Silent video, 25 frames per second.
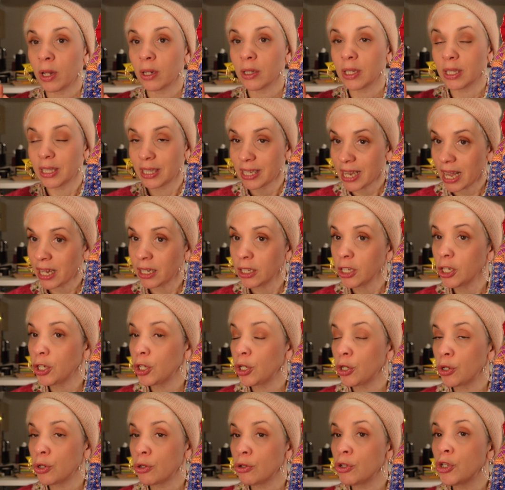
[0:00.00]
will tell
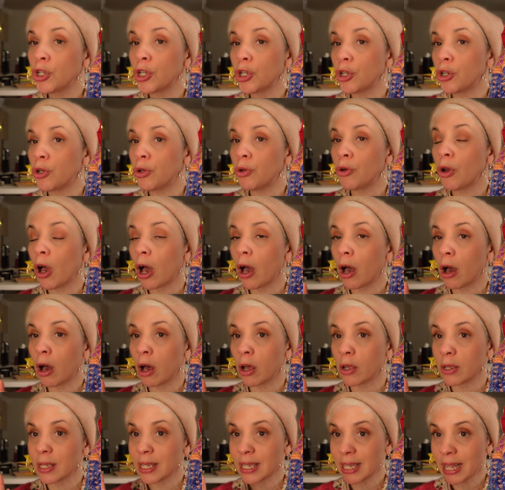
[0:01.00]
you to
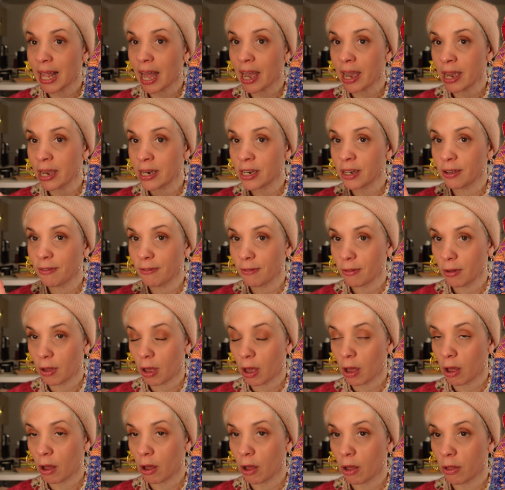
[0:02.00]
slide
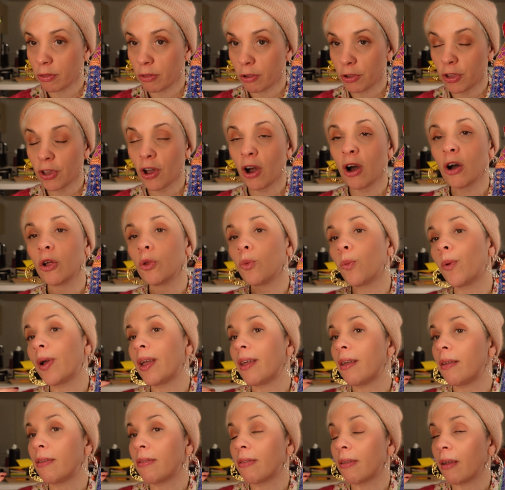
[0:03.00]
the yarn
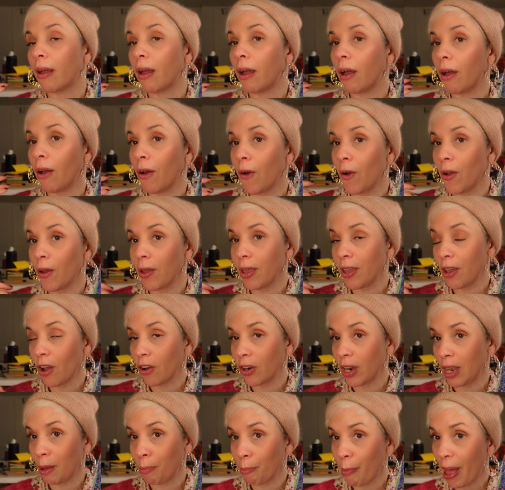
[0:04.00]
with
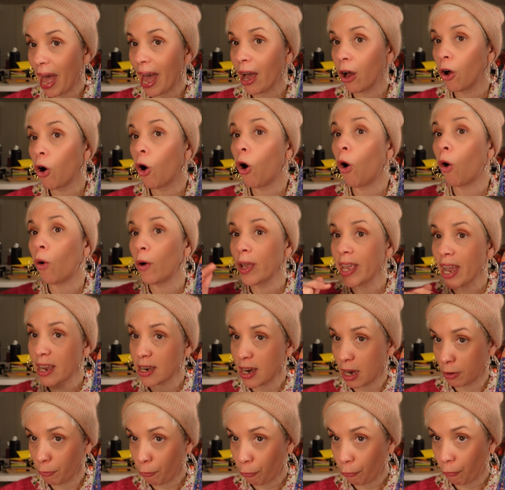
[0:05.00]
yarn in back or
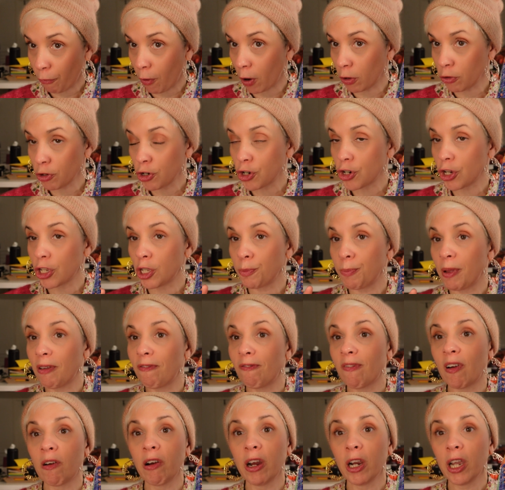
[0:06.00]
yarn in front. Just be
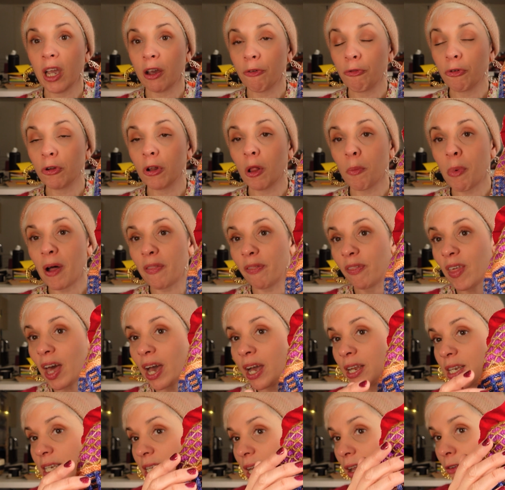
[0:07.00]
very careful about
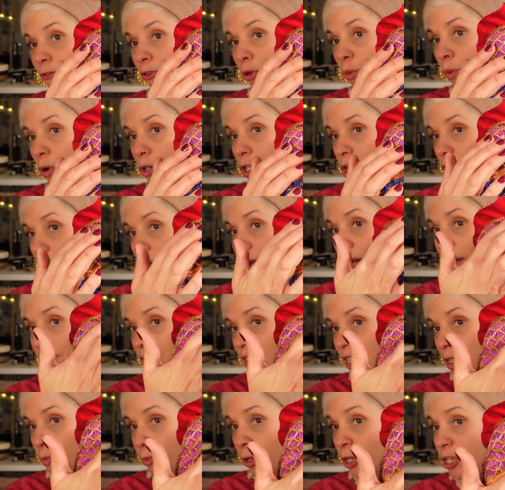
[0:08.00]
that if you want to
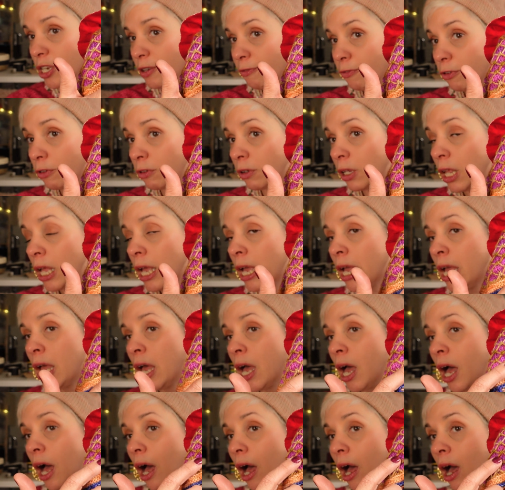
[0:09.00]
have this beautiful
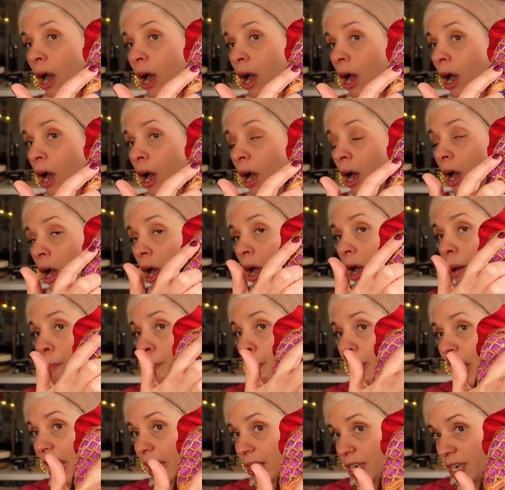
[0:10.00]

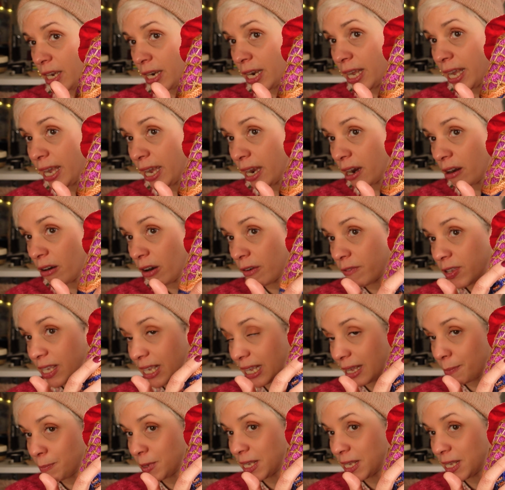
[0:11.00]
pattern here of